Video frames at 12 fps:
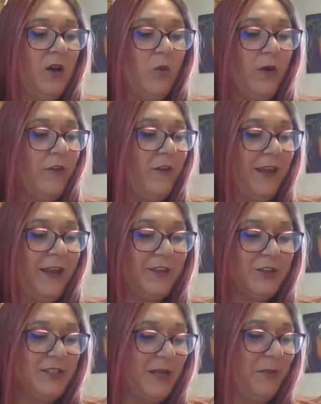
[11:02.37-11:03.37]
Whether they get
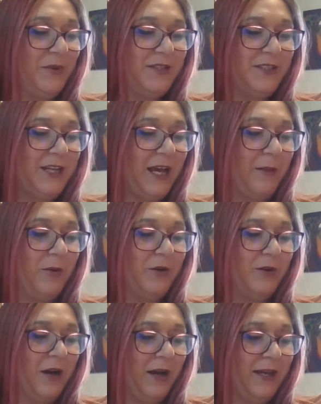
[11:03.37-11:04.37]
their samples in time
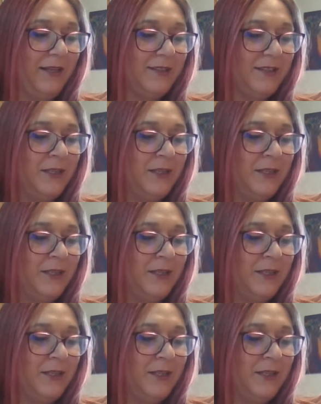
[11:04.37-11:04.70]
or not,